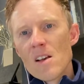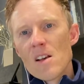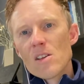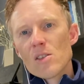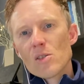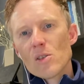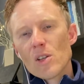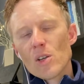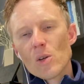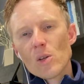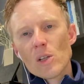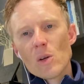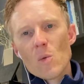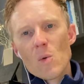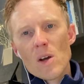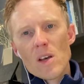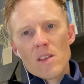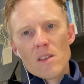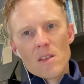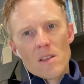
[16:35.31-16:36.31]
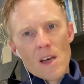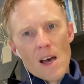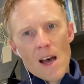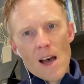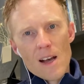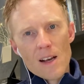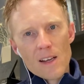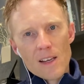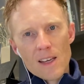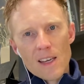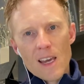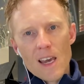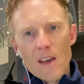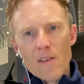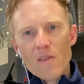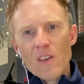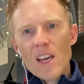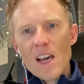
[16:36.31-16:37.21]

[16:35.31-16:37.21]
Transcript: So the only way that KV